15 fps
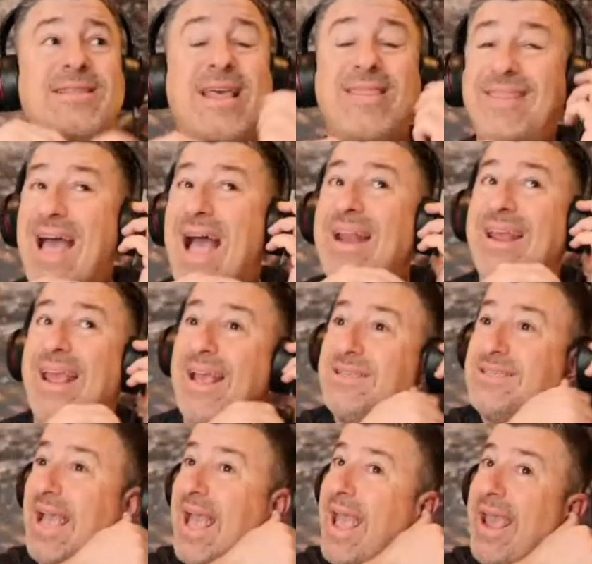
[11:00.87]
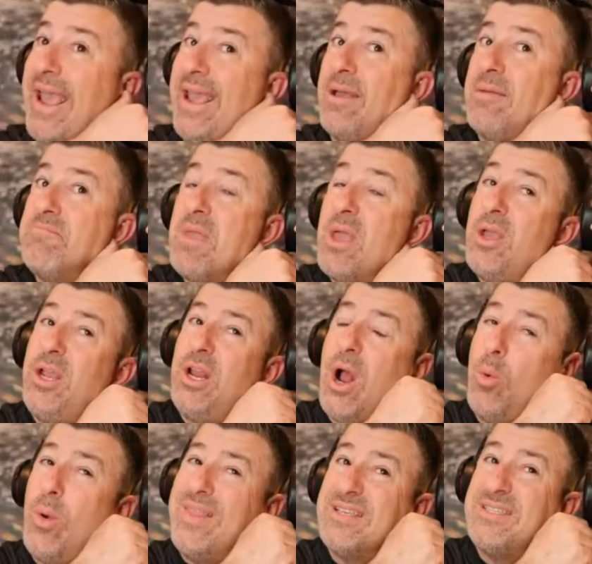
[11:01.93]
that that is a, you know,
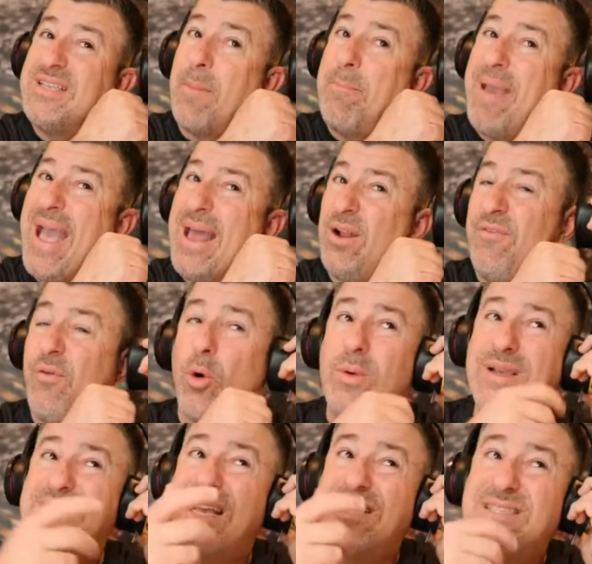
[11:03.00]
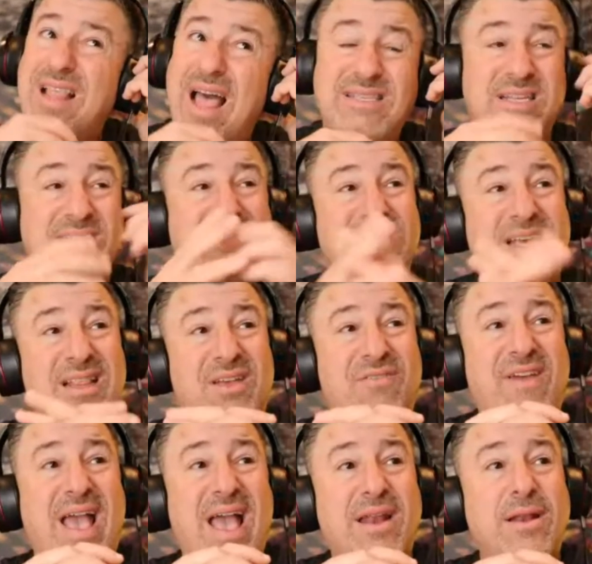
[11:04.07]
with a sub panel, four recessed lights, and a ceiling
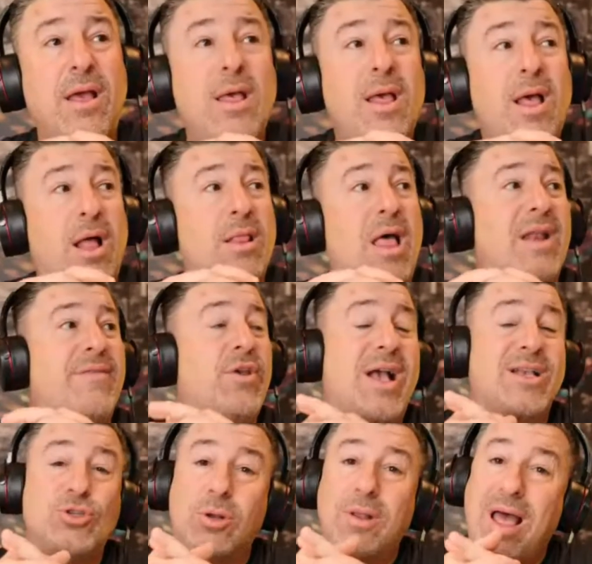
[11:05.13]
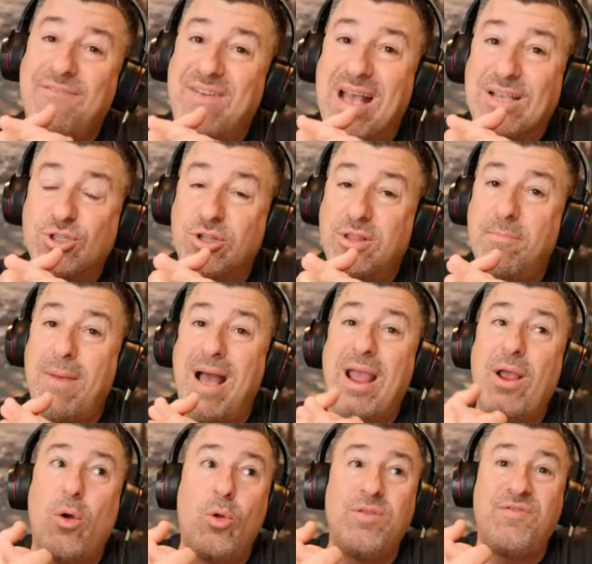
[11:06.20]
fan. A lot of you guys are a lot faster than my
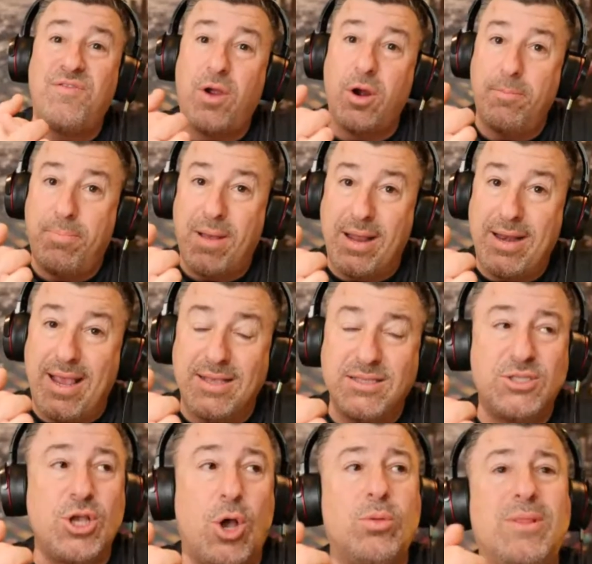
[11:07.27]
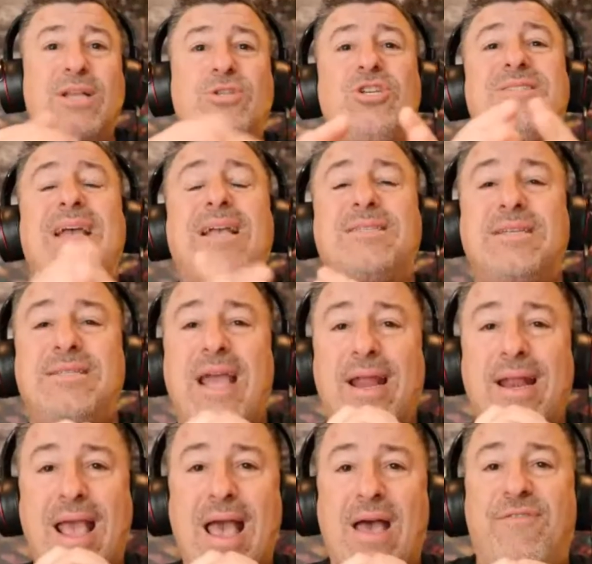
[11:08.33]
old fart butt it is. So let's just say it's a
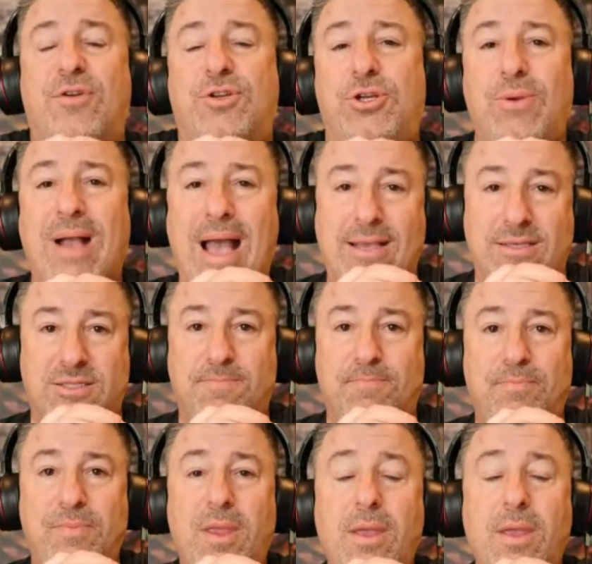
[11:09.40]
day and a half for two guys.